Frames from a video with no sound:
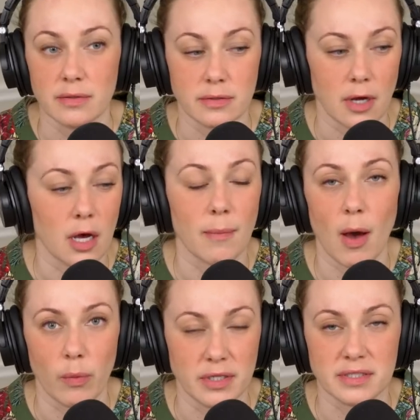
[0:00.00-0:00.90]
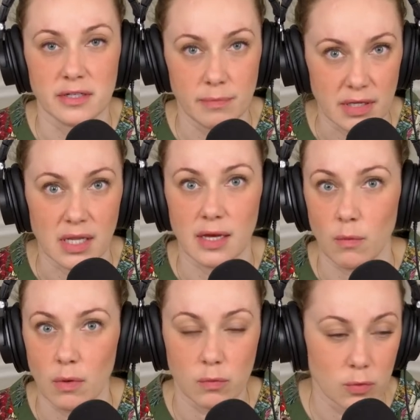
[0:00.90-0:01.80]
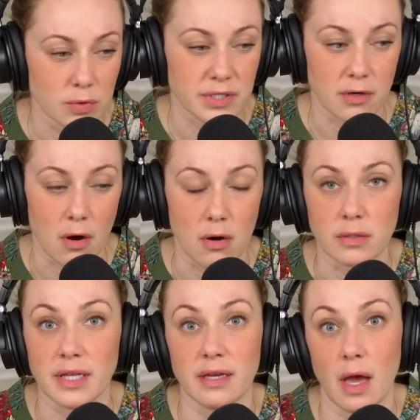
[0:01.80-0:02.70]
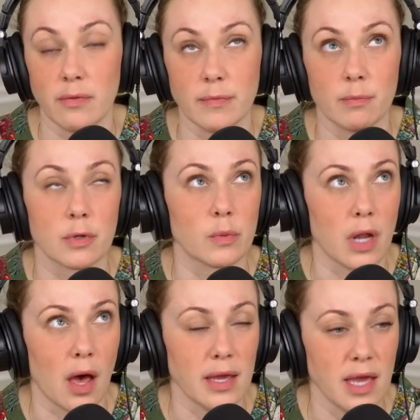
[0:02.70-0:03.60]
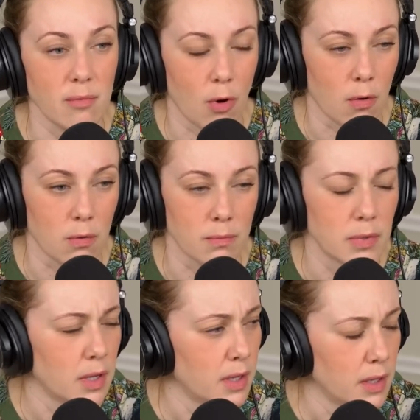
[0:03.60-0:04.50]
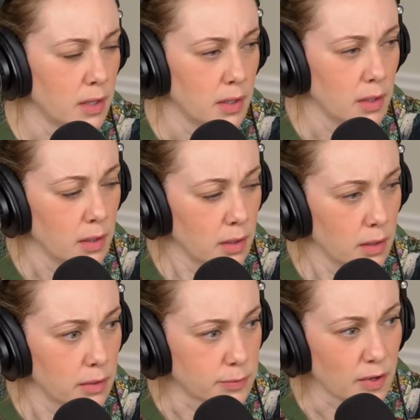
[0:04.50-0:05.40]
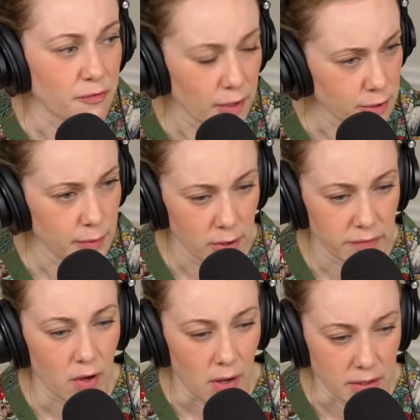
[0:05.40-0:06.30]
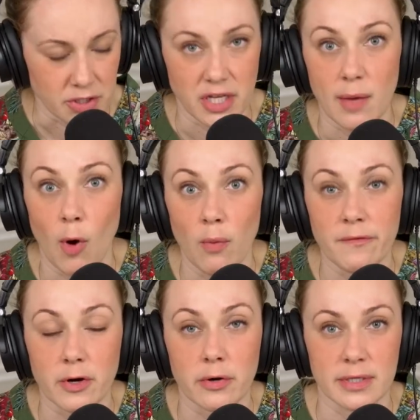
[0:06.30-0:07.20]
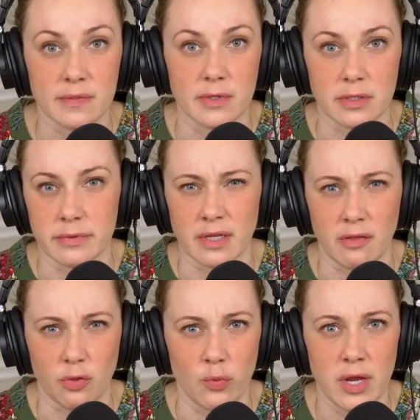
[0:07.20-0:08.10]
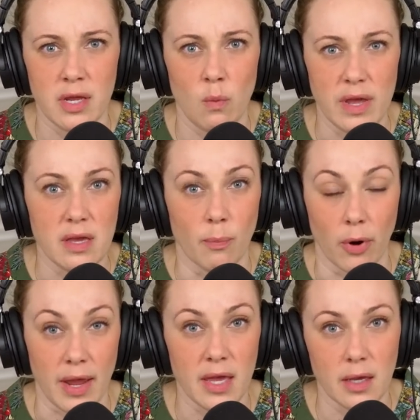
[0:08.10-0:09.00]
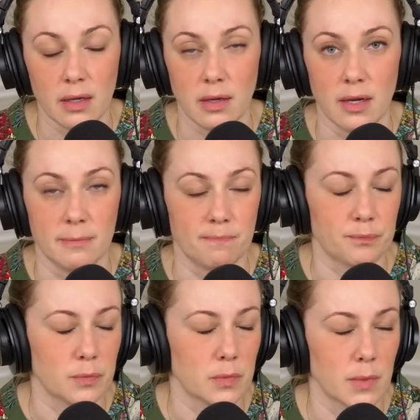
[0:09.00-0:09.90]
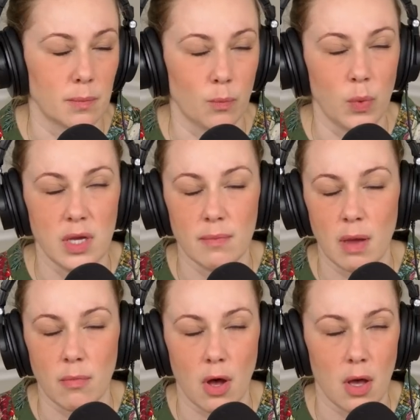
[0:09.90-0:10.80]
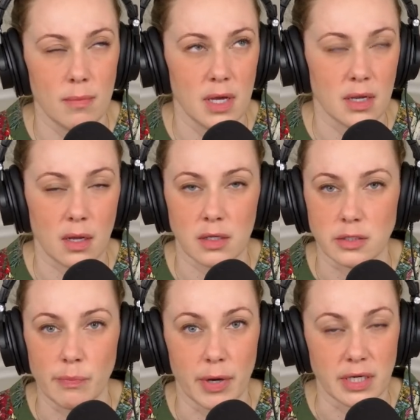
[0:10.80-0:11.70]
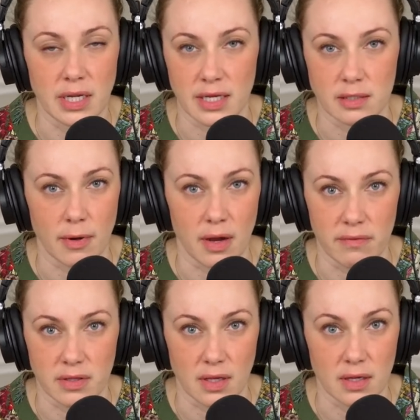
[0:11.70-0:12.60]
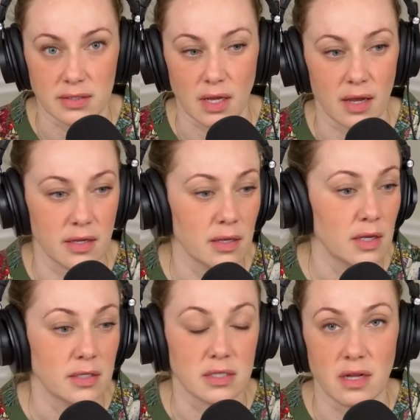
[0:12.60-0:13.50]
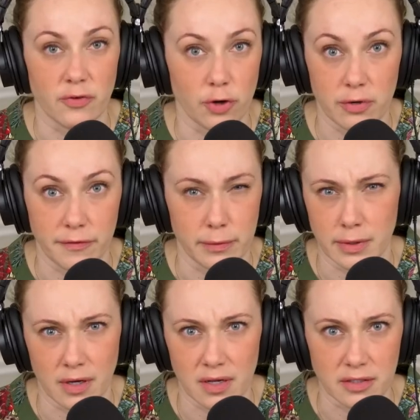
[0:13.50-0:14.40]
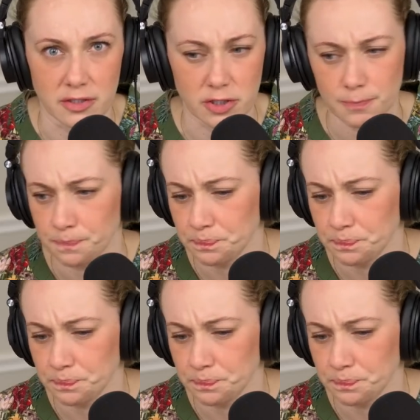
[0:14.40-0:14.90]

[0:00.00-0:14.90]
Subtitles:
talk about what it's going to be like, what rules there are. Like I remember when I came home, it was my freshman year of college. I came home for Christmas. It was like a 3-week break, and my mom and I just butted heads about everything because I didn't have a curfew in college.